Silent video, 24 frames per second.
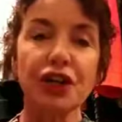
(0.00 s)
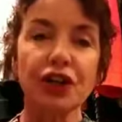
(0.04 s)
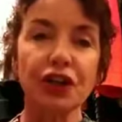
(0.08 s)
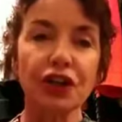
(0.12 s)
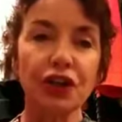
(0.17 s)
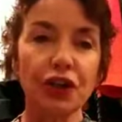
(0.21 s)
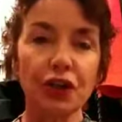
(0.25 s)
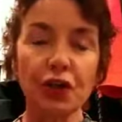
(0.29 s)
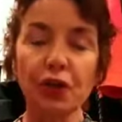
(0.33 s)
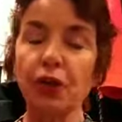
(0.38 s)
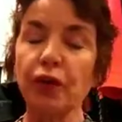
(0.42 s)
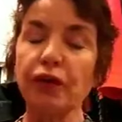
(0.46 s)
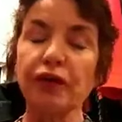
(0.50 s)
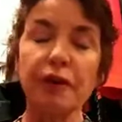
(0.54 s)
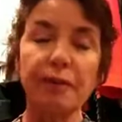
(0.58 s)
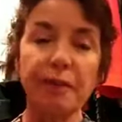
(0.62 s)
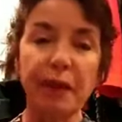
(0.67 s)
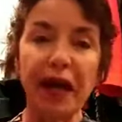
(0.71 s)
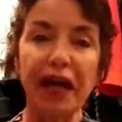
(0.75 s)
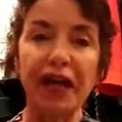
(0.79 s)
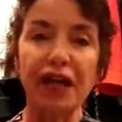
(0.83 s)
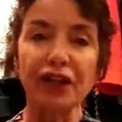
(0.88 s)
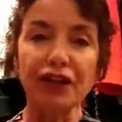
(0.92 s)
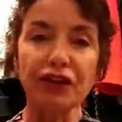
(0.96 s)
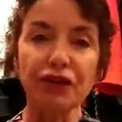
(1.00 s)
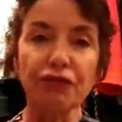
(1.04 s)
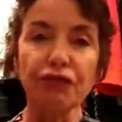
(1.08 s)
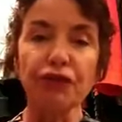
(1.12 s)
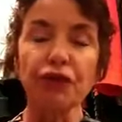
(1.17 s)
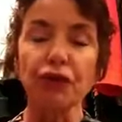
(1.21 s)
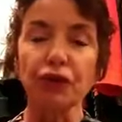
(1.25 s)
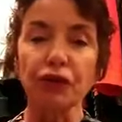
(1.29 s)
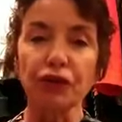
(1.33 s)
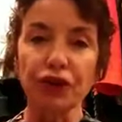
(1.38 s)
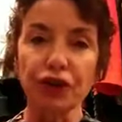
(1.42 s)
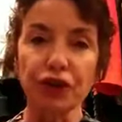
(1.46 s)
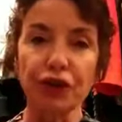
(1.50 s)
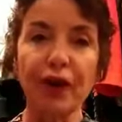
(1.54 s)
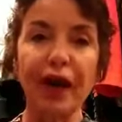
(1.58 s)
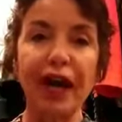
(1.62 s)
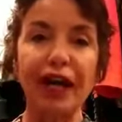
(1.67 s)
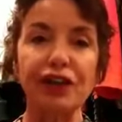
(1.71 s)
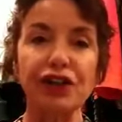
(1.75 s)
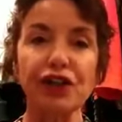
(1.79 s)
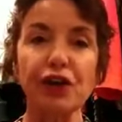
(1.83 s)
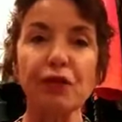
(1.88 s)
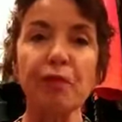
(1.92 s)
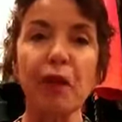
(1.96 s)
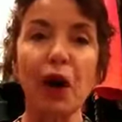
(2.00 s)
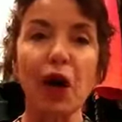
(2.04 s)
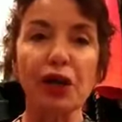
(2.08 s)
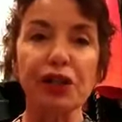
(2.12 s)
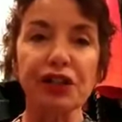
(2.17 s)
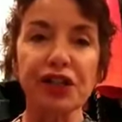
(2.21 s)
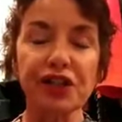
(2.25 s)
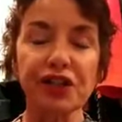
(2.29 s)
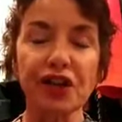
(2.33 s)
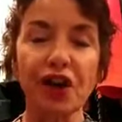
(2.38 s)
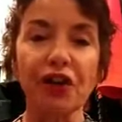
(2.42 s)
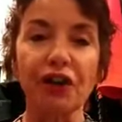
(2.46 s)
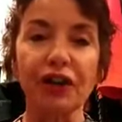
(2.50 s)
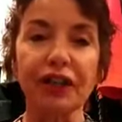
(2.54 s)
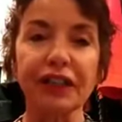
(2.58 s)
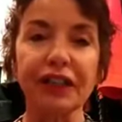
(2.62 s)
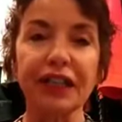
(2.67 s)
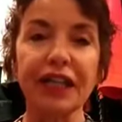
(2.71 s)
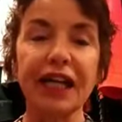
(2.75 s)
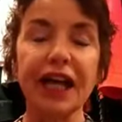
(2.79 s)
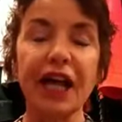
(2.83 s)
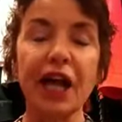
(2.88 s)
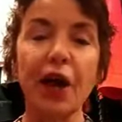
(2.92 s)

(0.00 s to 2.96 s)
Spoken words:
you were obeying the rules, you had your mask on,